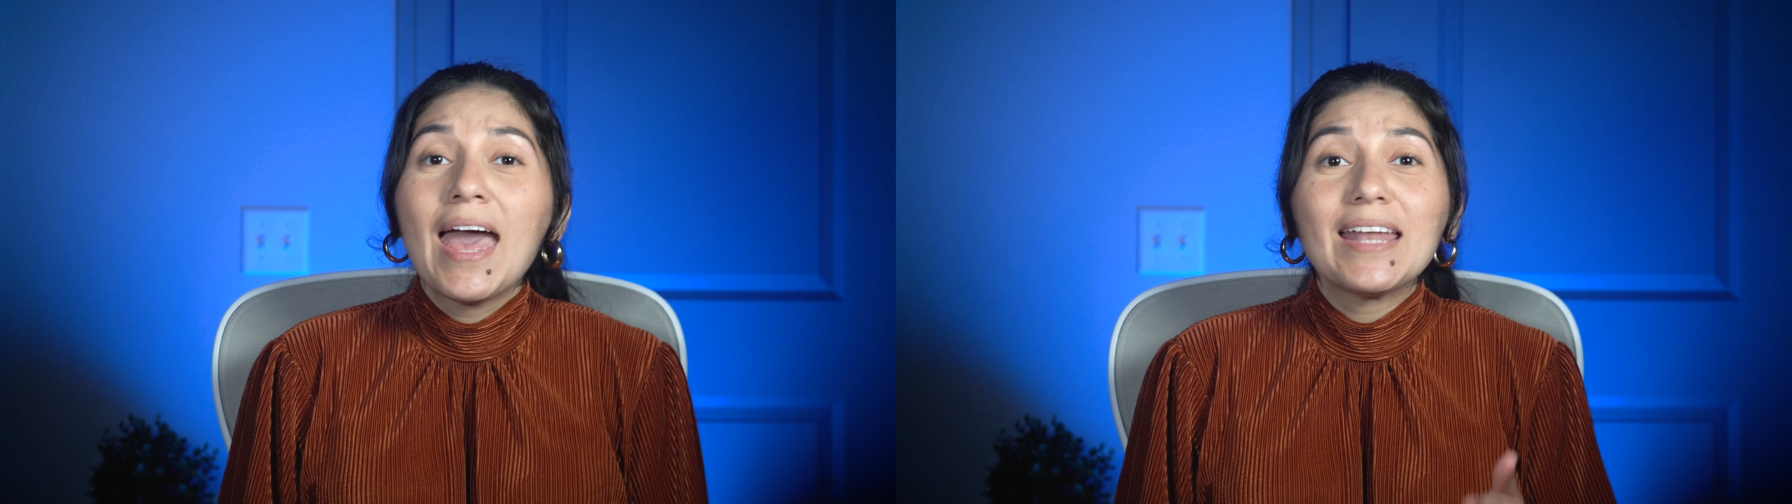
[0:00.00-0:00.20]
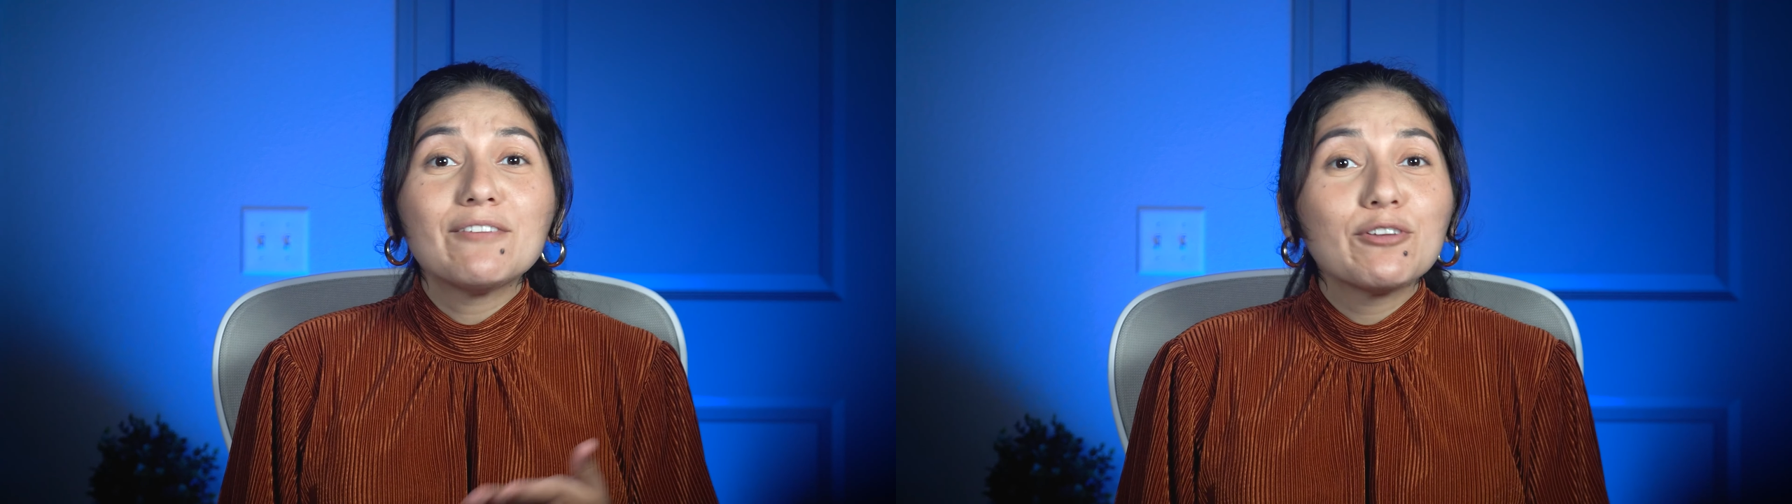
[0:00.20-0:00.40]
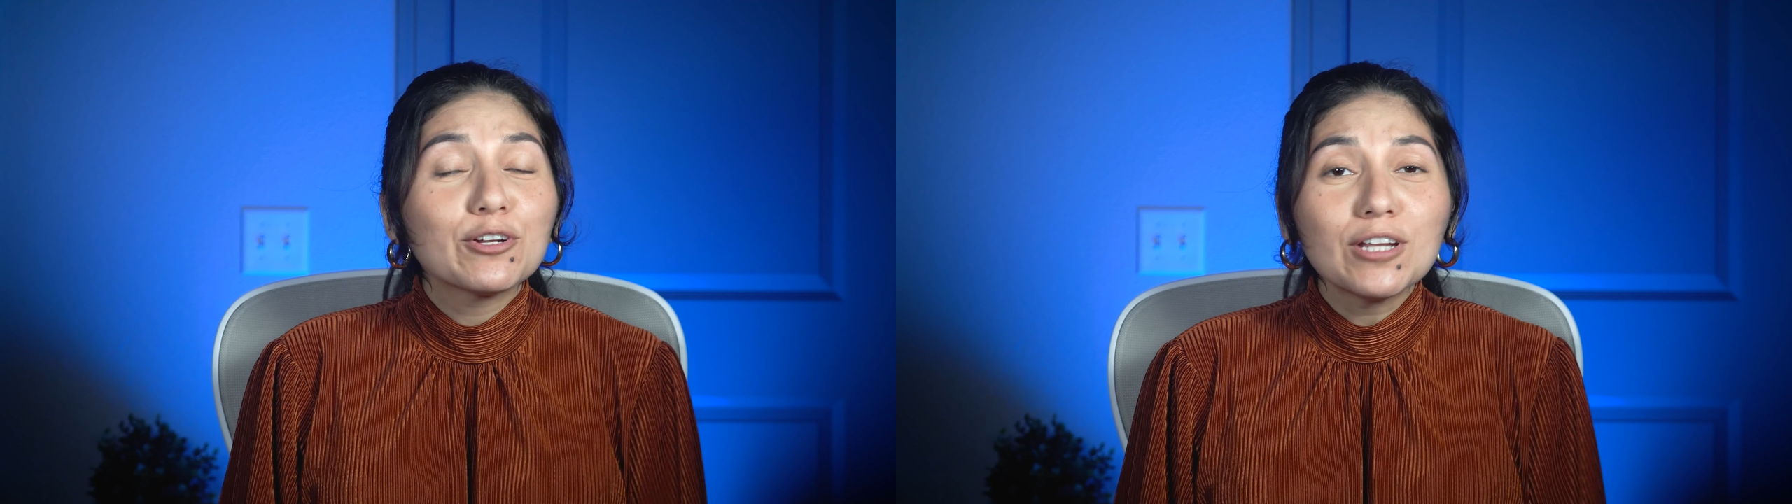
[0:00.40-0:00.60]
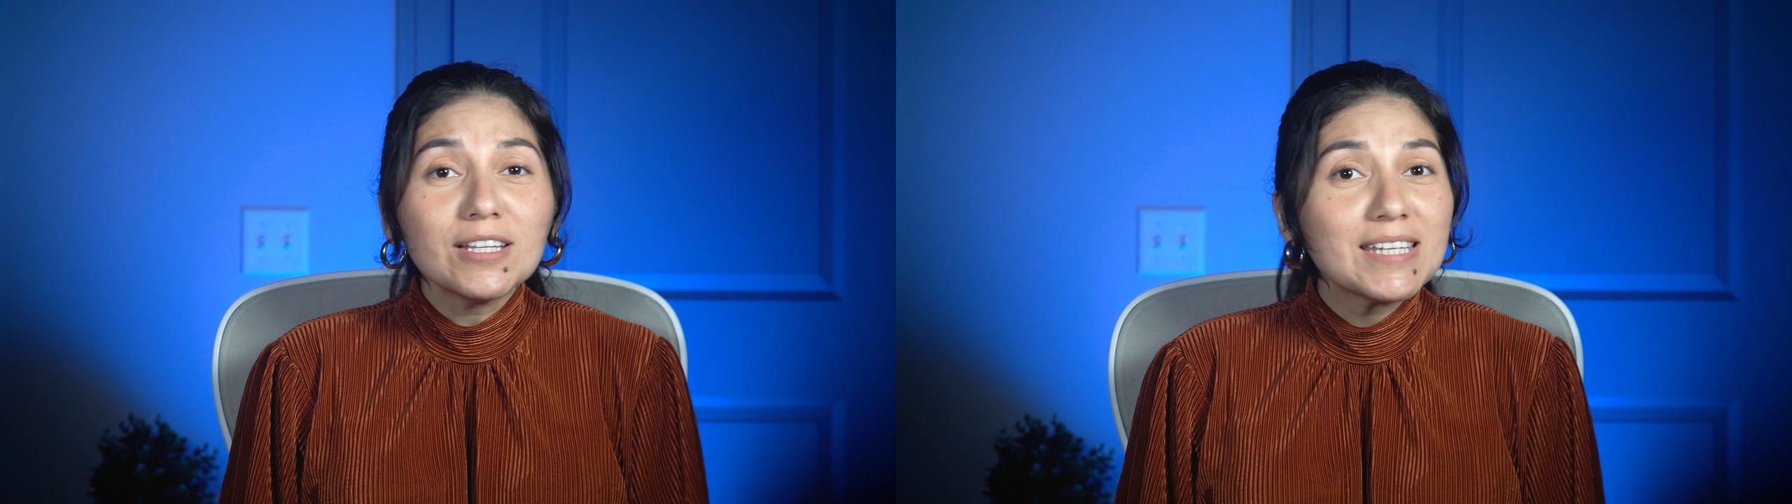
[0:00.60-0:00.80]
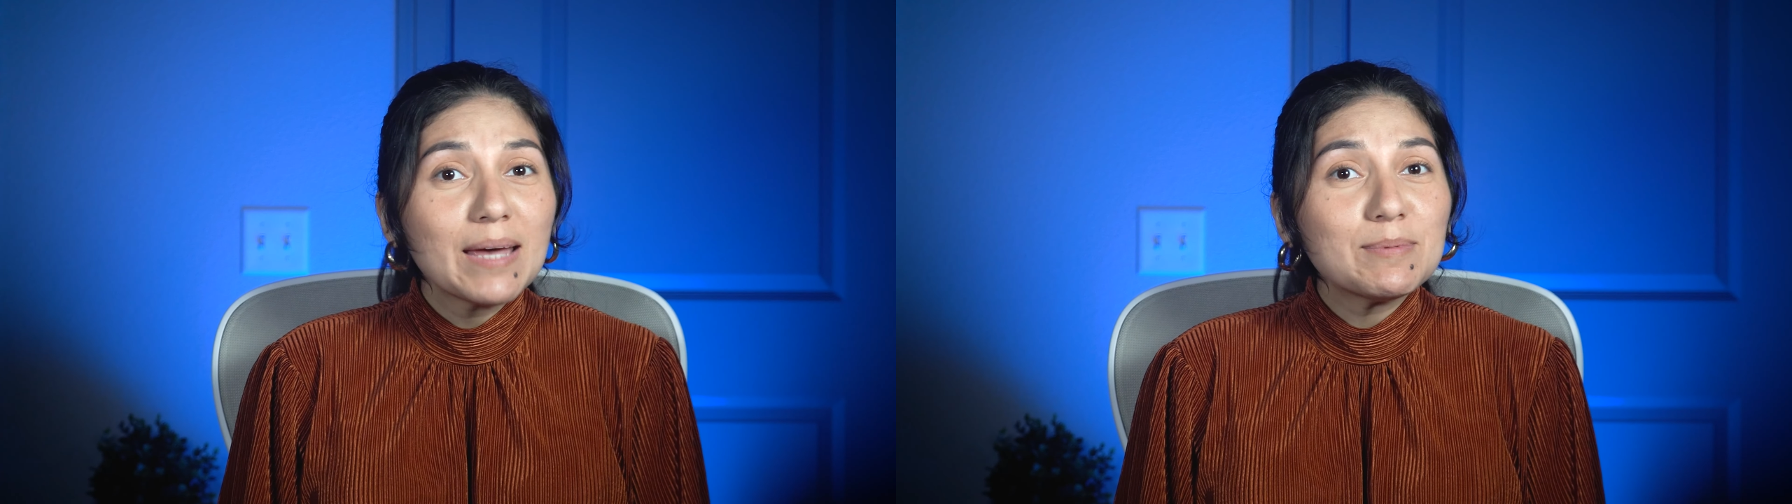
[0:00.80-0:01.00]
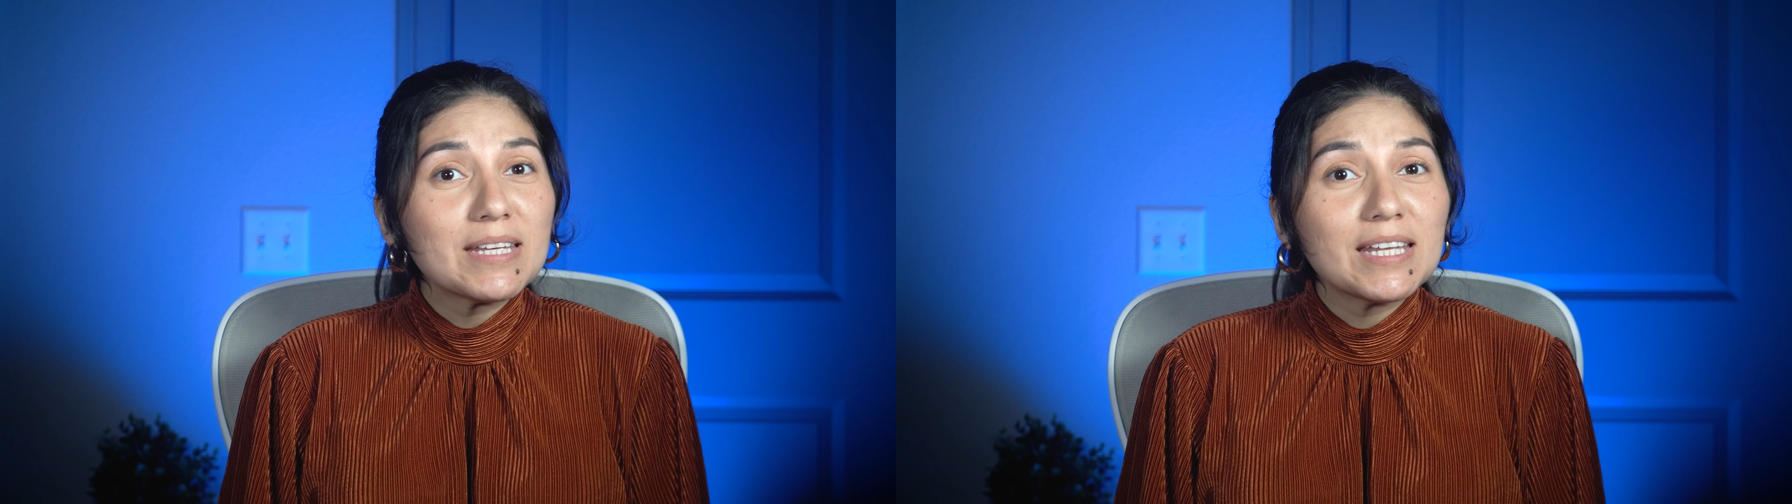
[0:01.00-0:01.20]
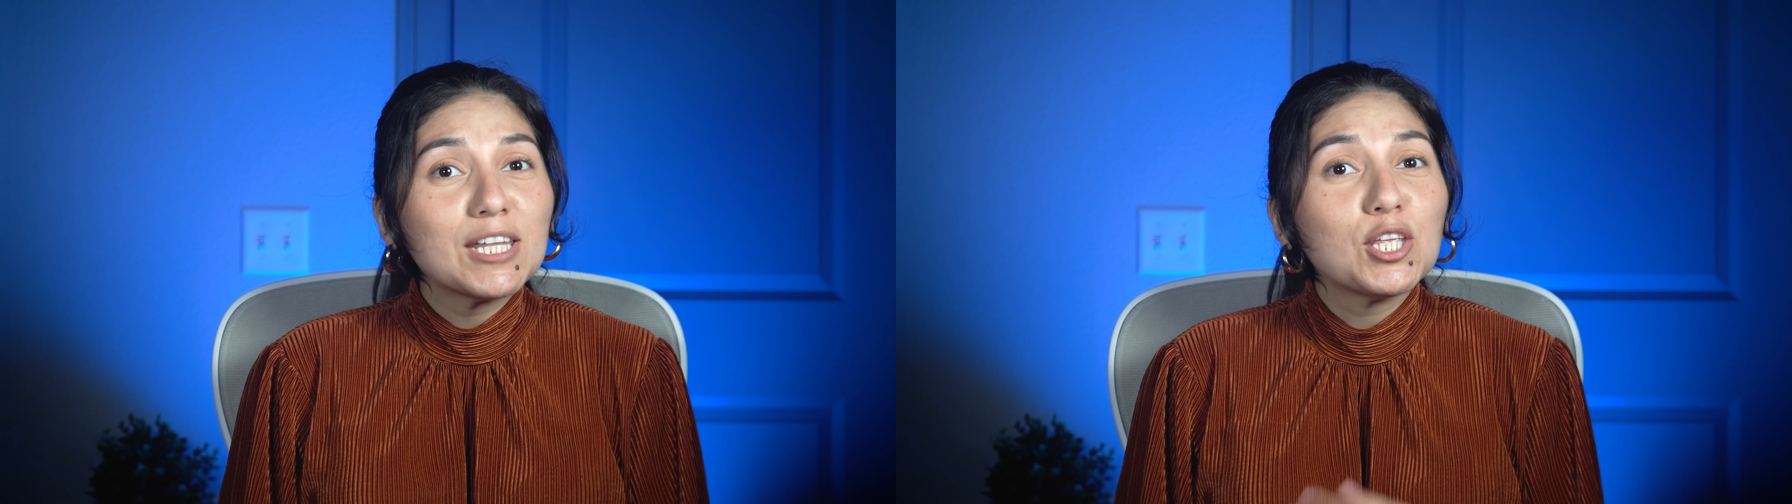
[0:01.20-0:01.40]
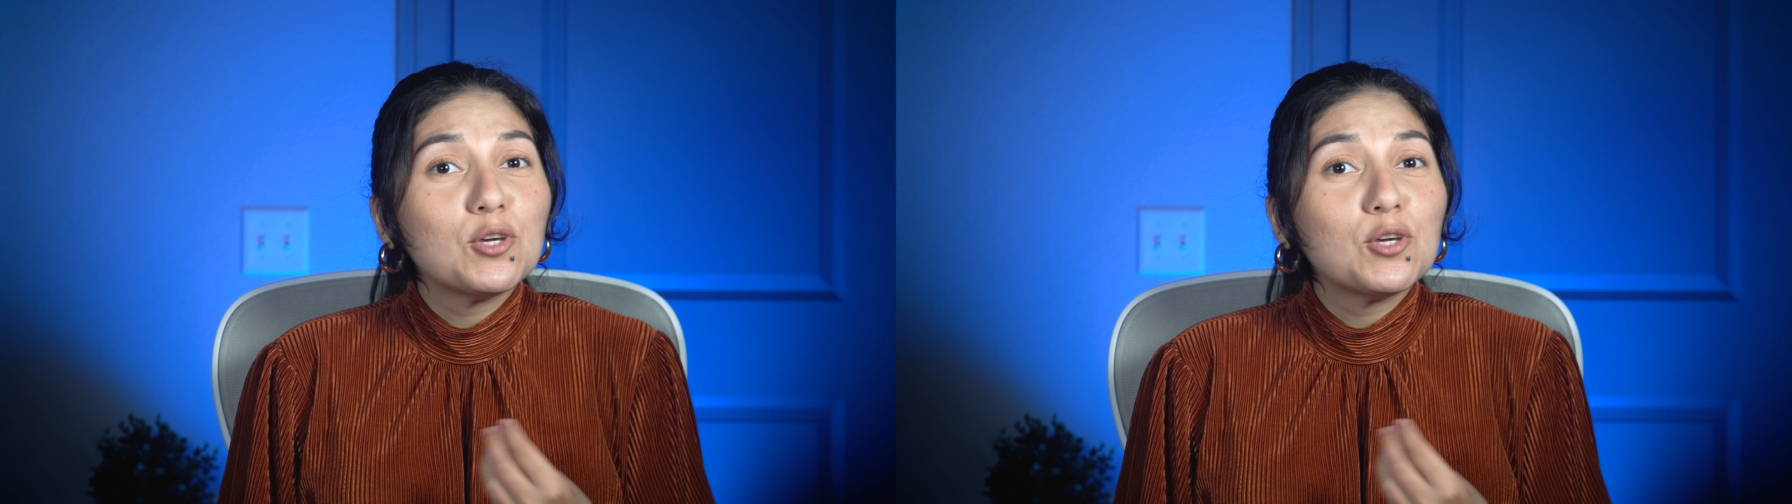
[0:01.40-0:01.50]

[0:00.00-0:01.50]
and if you're not tapped in,